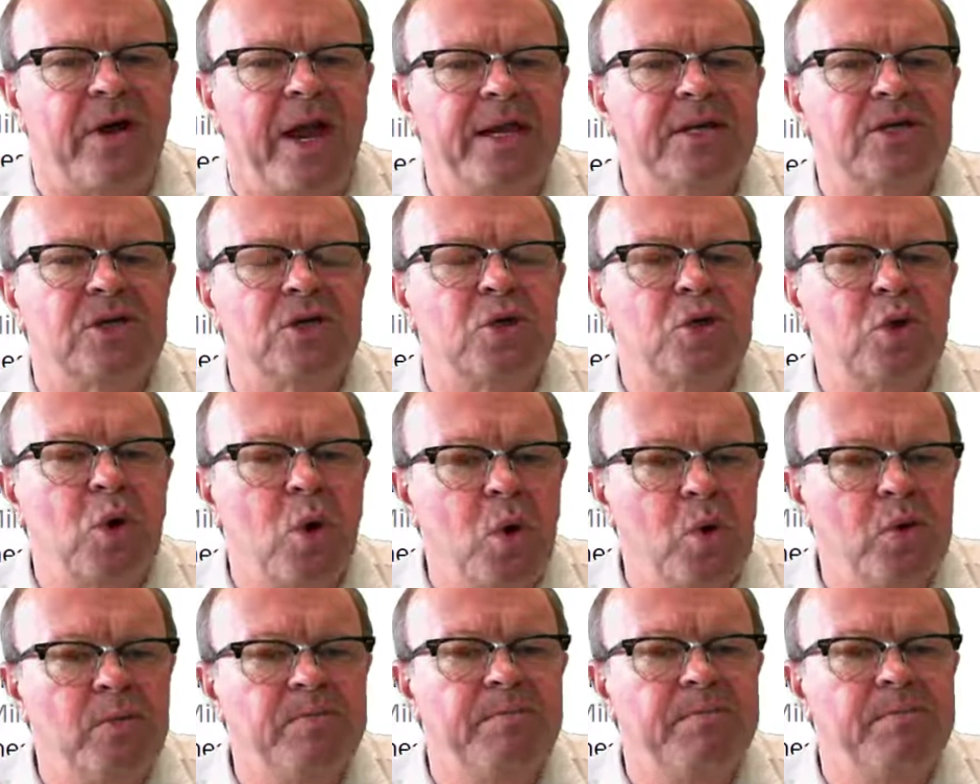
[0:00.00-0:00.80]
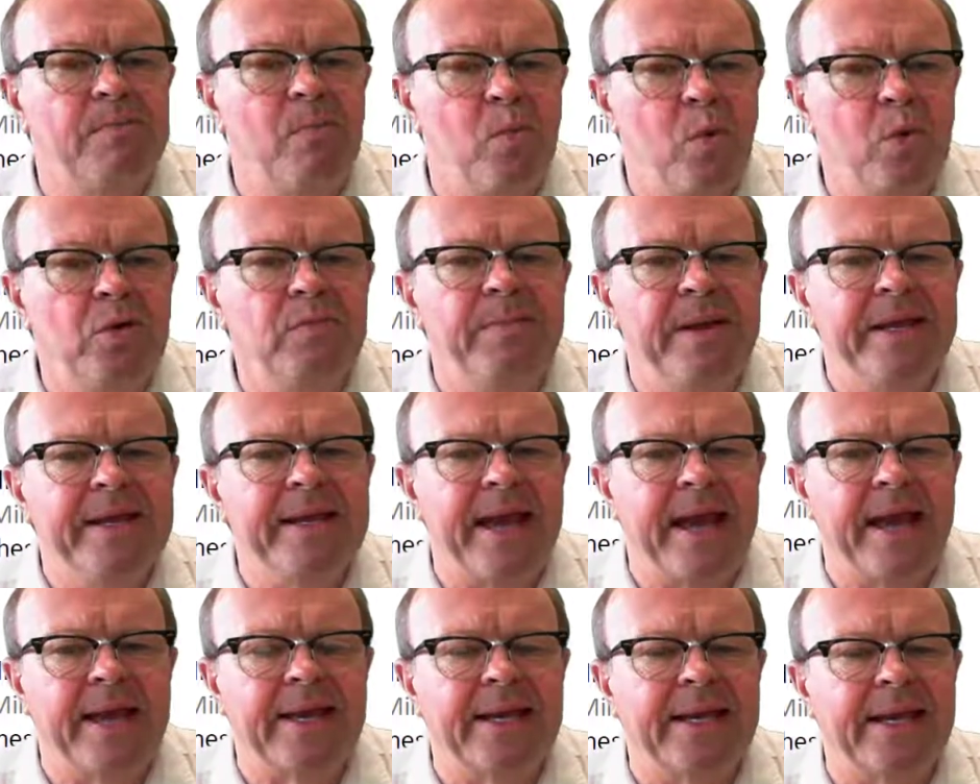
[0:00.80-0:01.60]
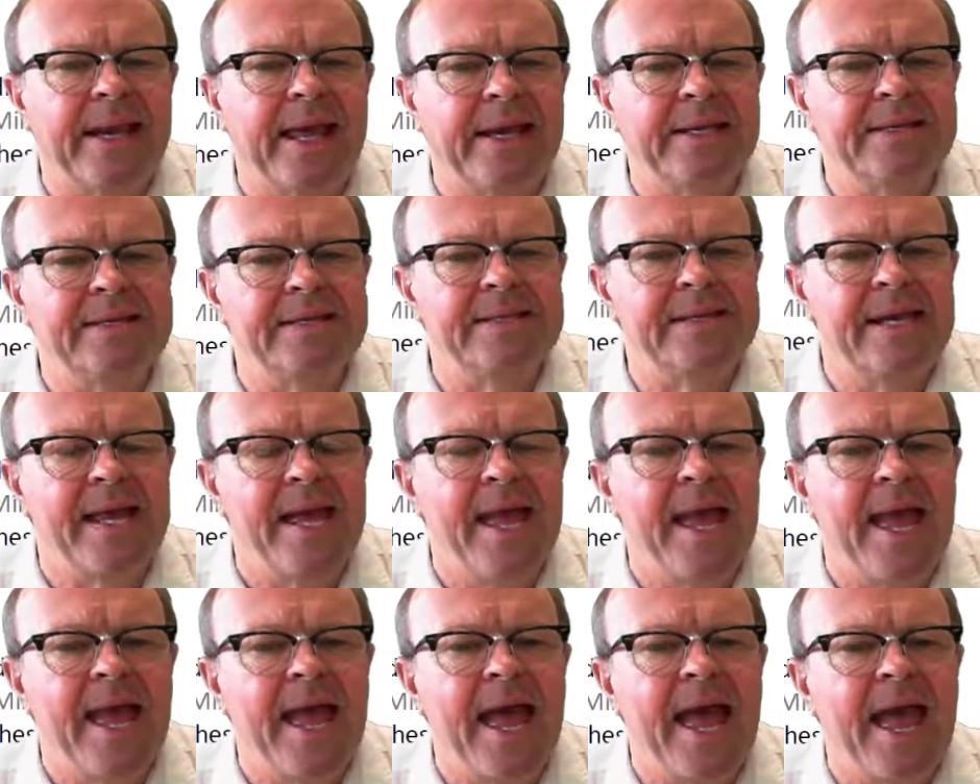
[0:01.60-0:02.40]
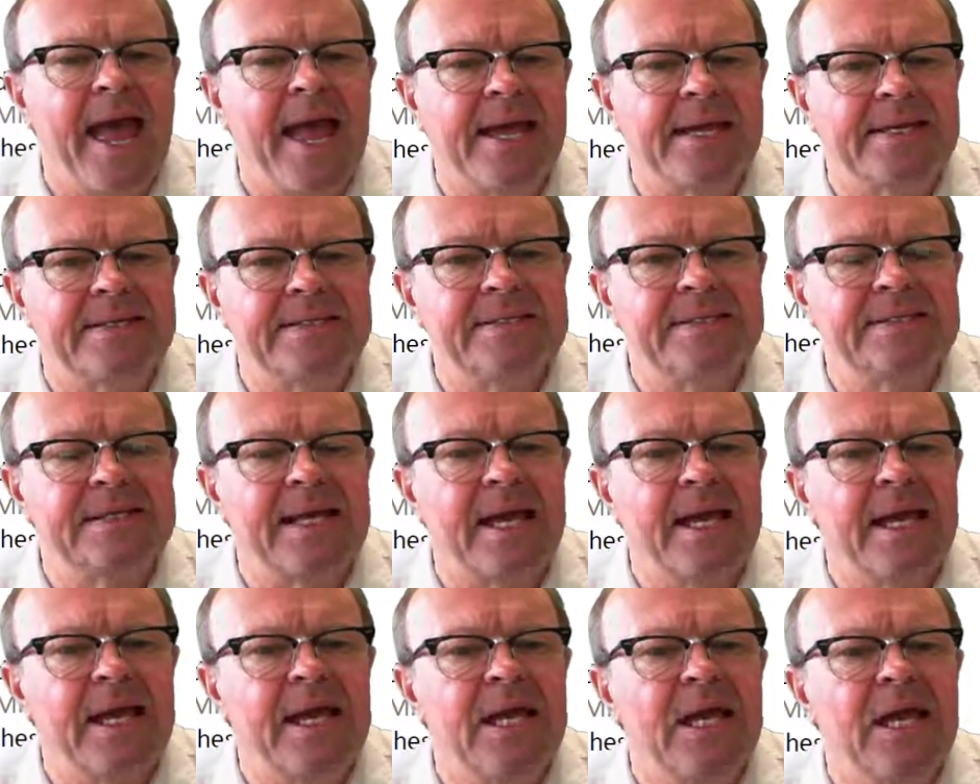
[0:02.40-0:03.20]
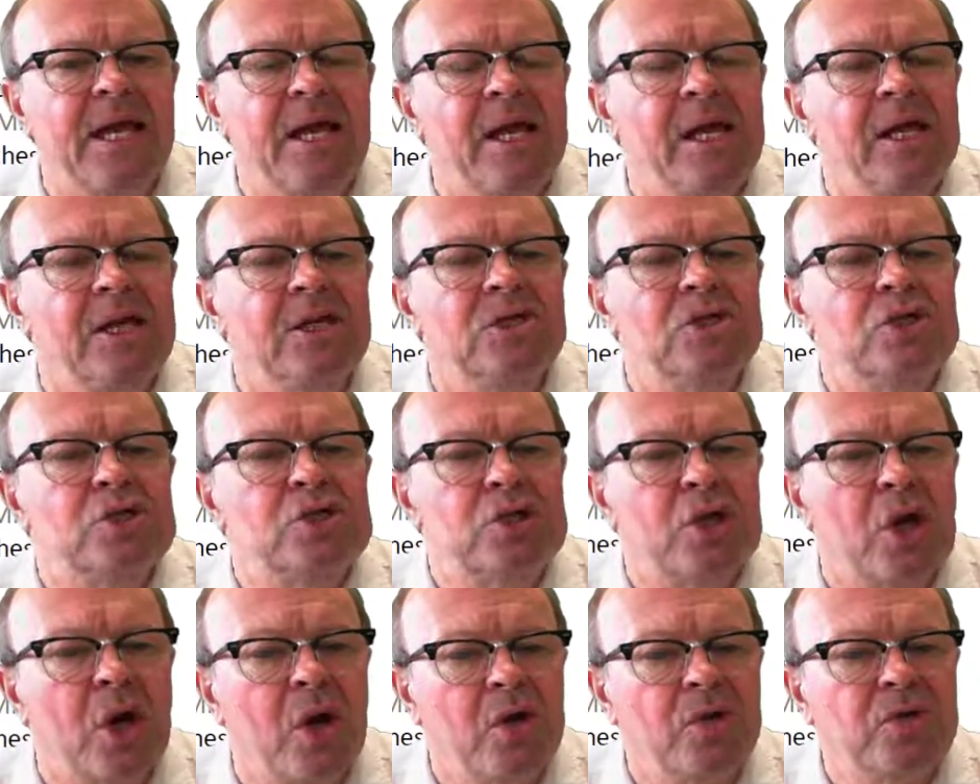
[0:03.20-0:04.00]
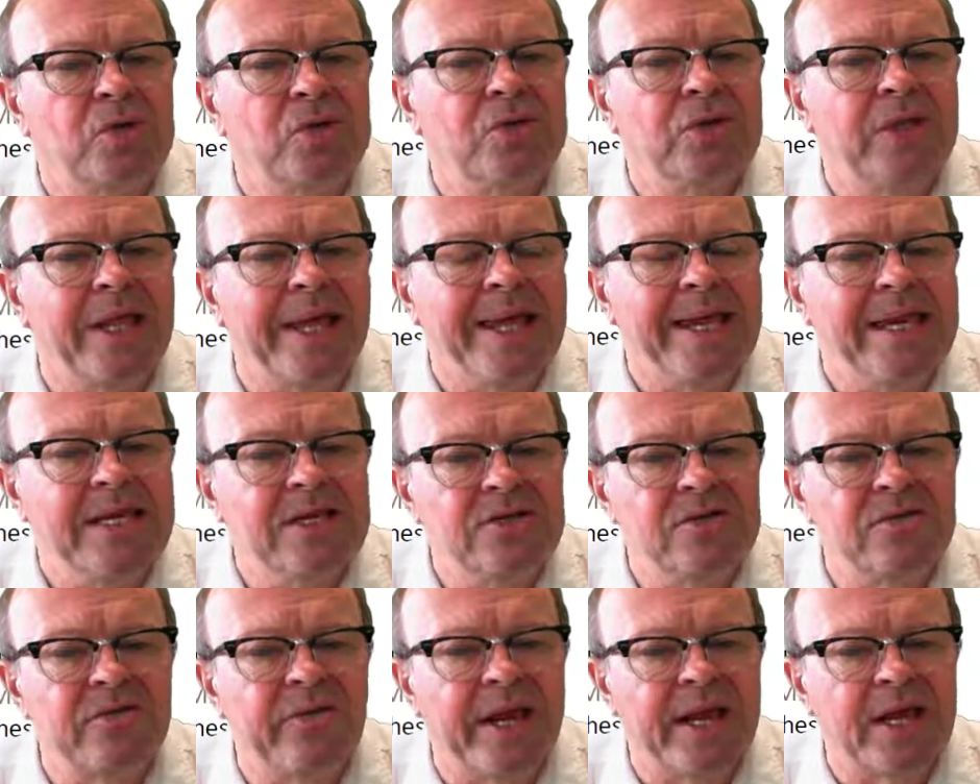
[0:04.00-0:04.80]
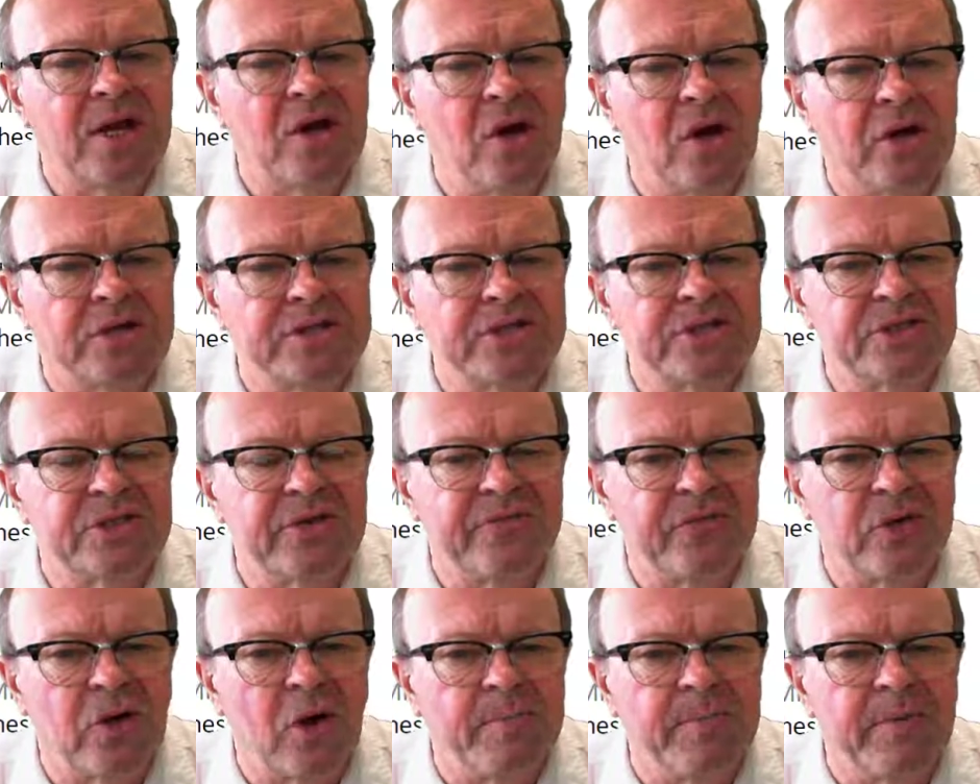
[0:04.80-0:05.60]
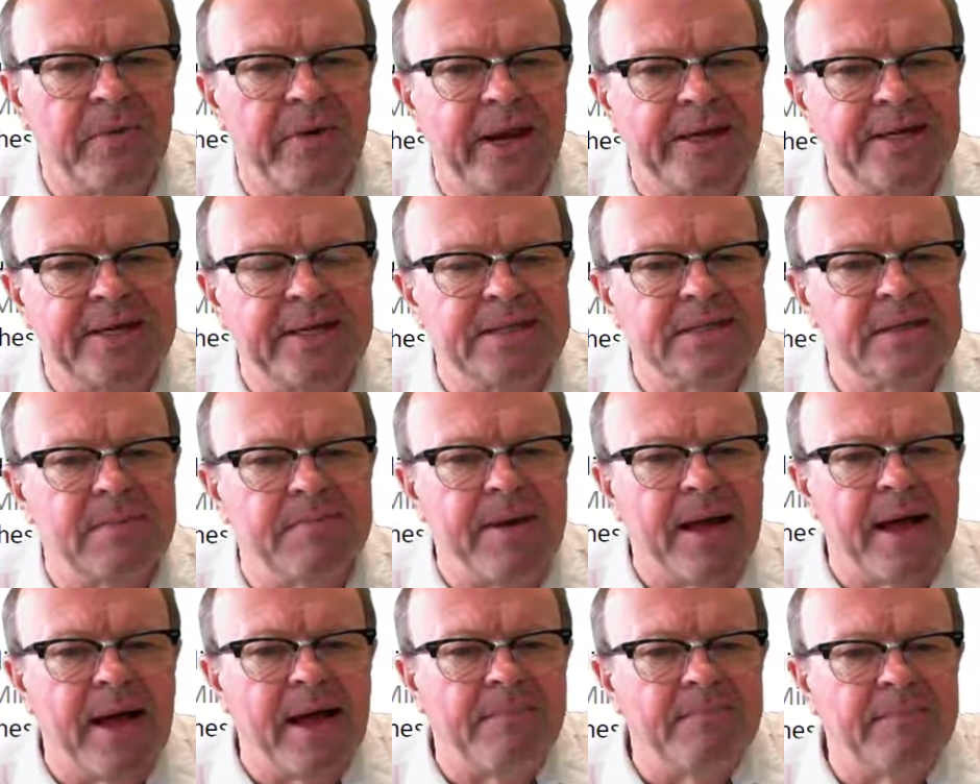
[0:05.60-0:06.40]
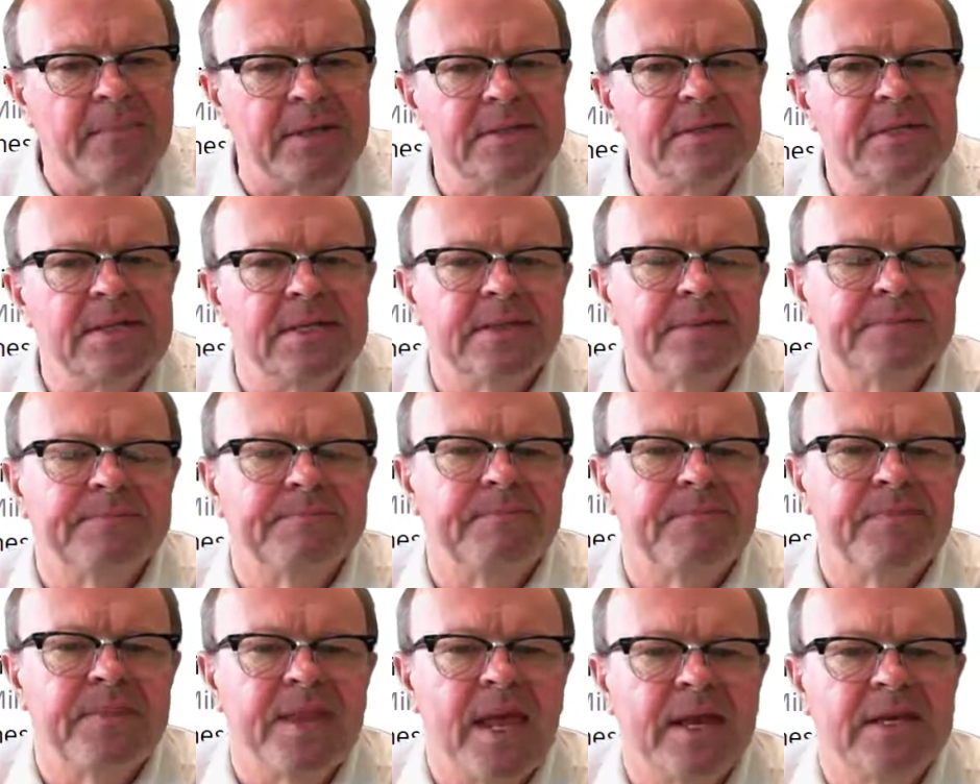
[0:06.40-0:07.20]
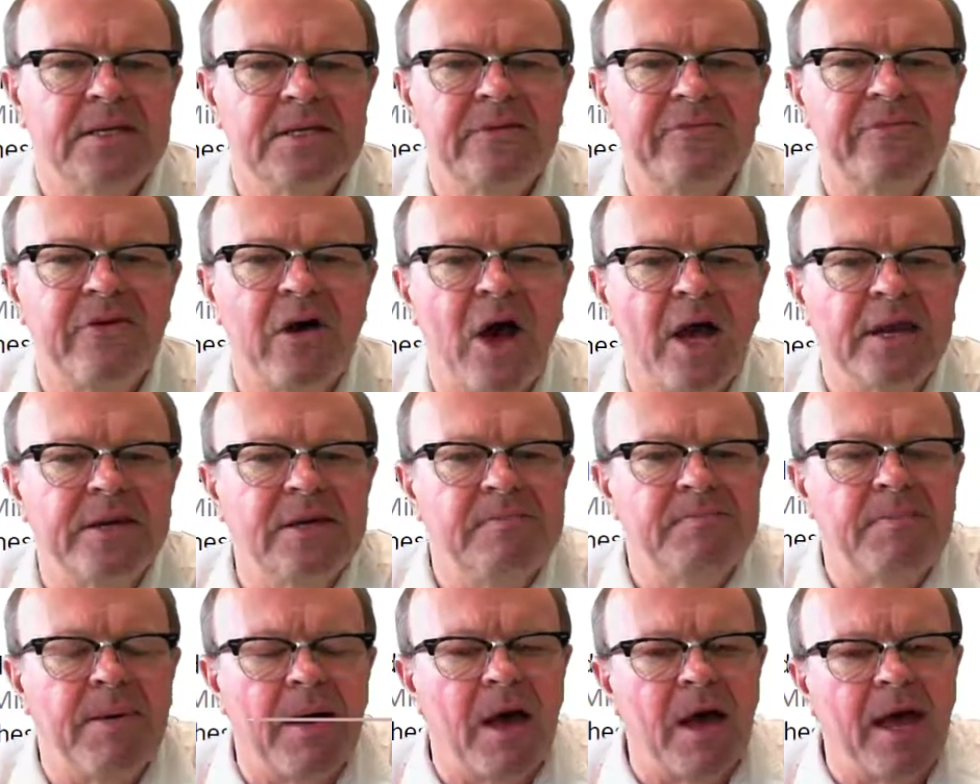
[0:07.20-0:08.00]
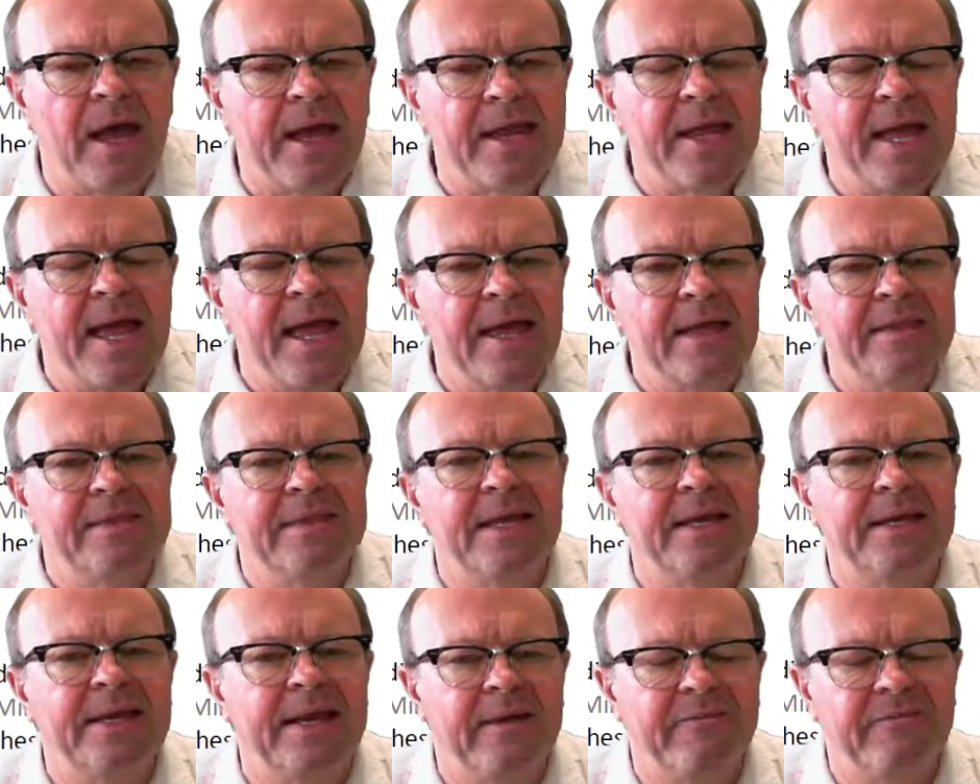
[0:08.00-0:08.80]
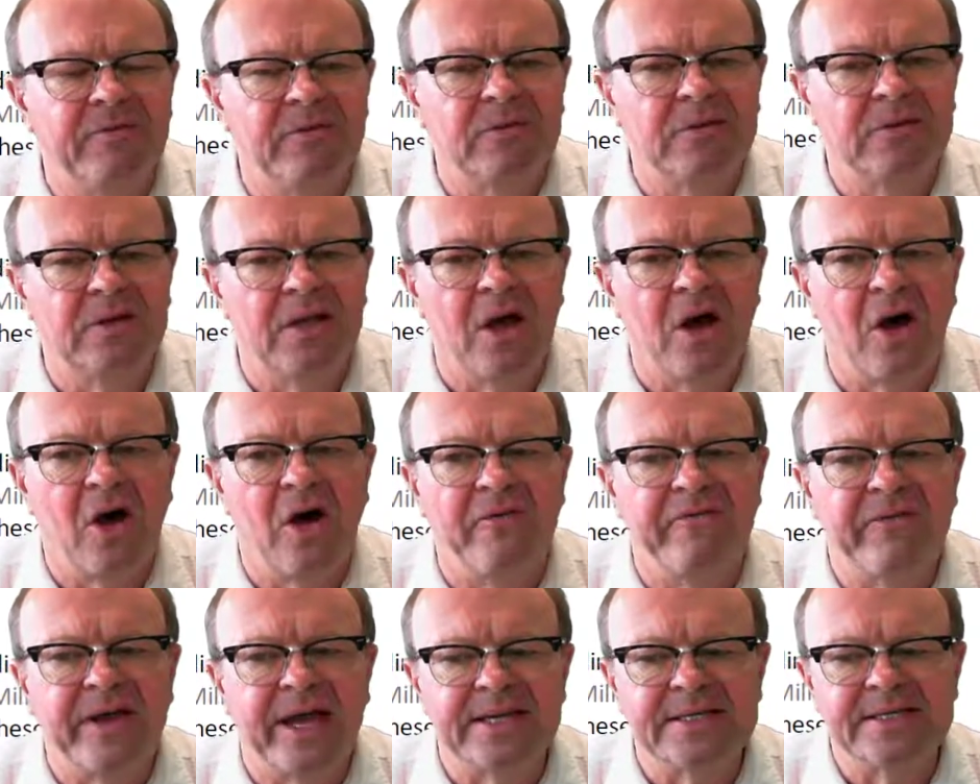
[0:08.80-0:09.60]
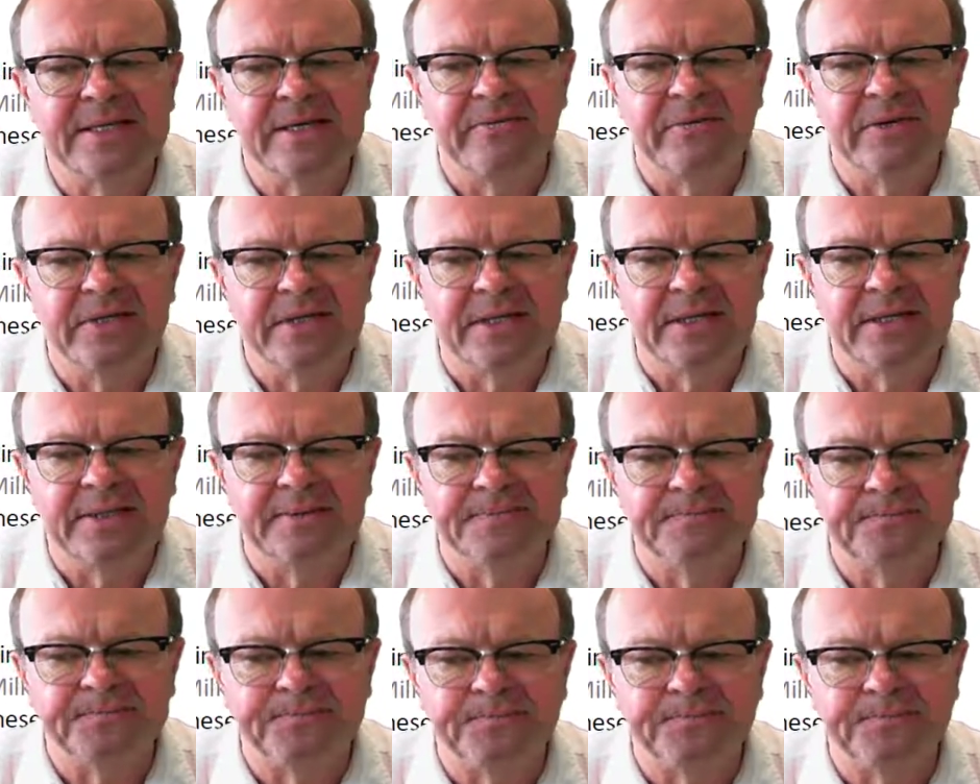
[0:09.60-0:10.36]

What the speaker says: rate would be calculated as total indirect costs of an operating department divided by the level of activity.